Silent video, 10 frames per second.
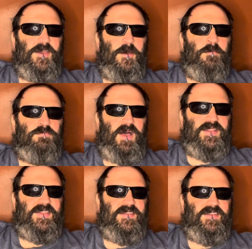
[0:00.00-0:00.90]

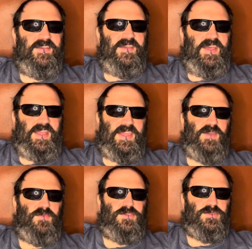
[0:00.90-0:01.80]
but I
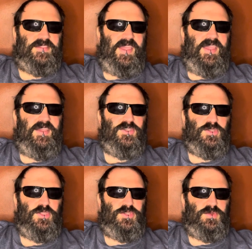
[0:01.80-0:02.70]
get what you're saying because
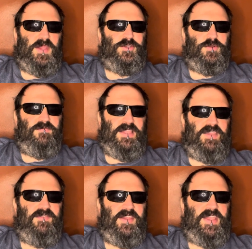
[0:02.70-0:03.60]
you're the director of
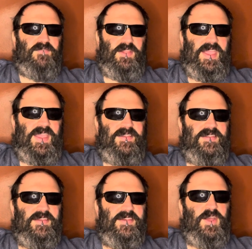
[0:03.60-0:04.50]
Leaving Neverland,
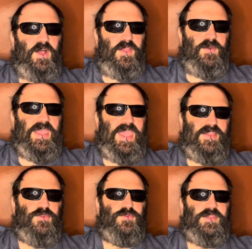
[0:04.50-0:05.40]
although I
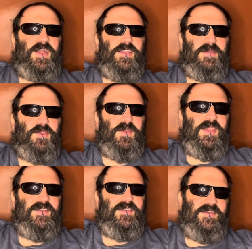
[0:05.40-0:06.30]
hated your documentary.
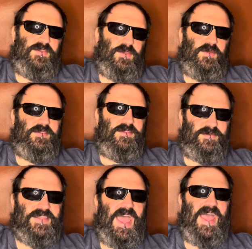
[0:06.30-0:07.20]
So
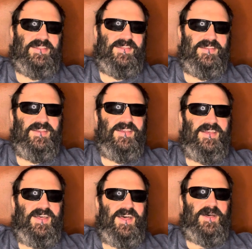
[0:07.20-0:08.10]
there's that.
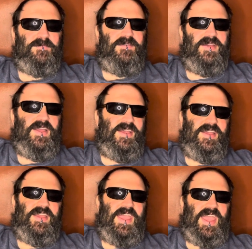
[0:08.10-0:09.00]
Um,
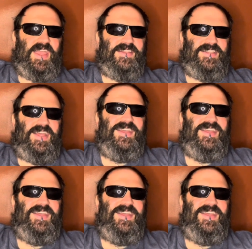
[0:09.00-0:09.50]
and